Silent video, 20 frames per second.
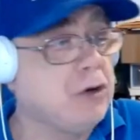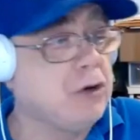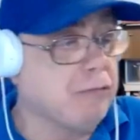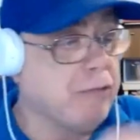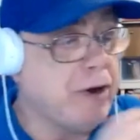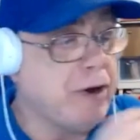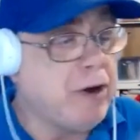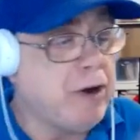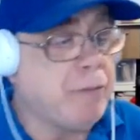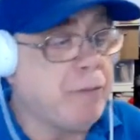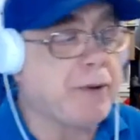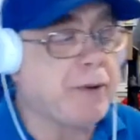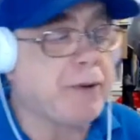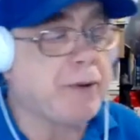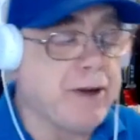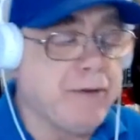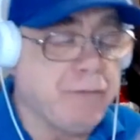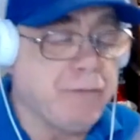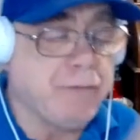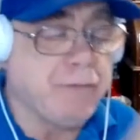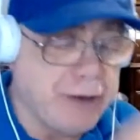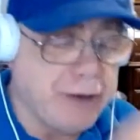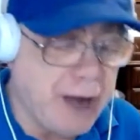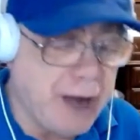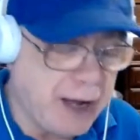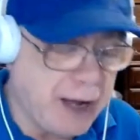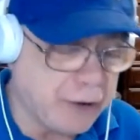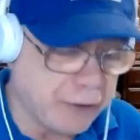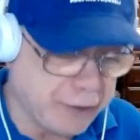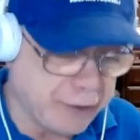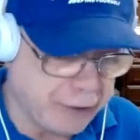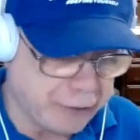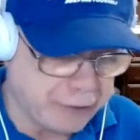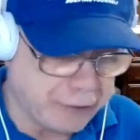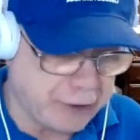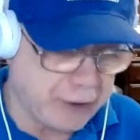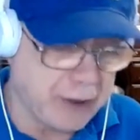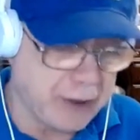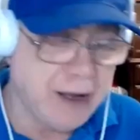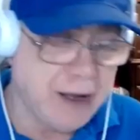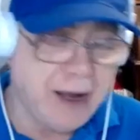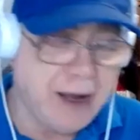we are pretending we're not autistic,